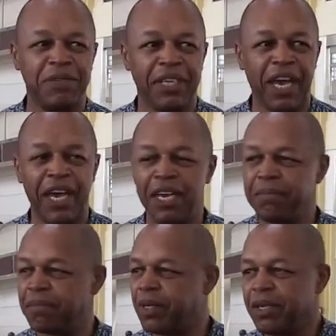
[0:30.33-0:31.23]
the
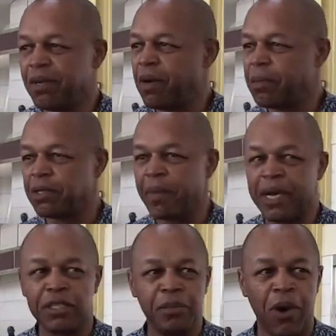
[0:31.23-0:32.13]
game. Women's
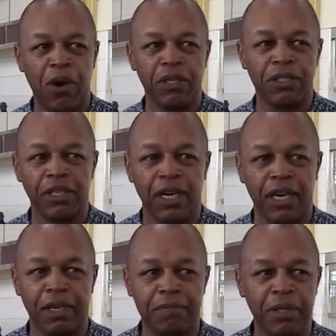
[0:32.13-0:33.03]
basketball has
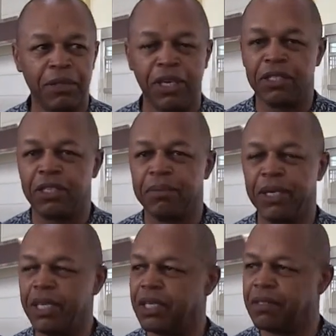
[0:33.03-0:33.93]
been good to
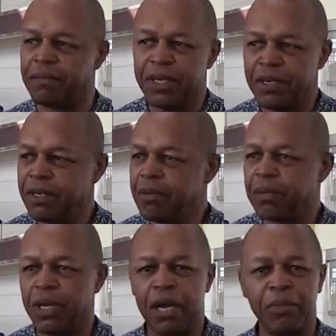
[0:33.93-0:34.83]
me and
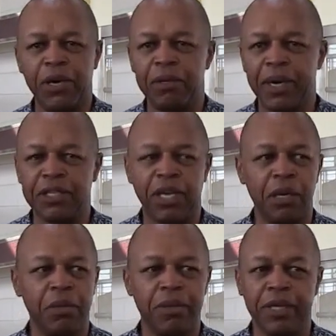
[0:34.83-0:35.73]
put a lot of bread on my
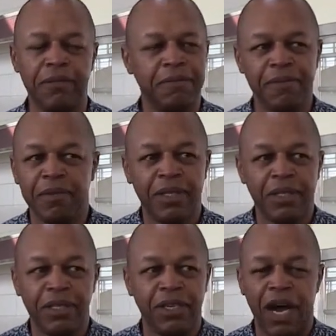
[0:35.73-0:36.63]
table. But
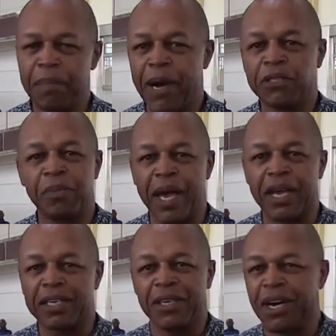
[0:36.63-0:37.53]
you know, I bounce
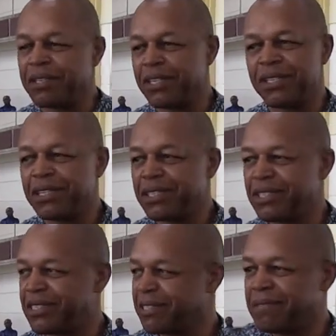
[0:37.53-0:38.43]
back. You know, this
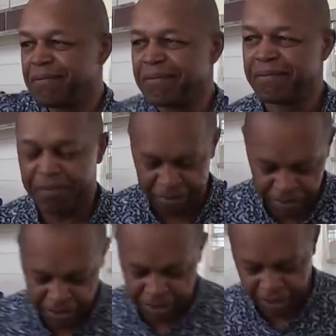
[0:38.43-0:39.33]
is
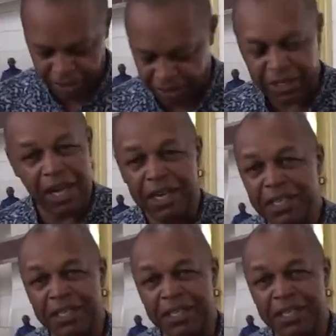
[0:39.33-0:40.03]
how it is.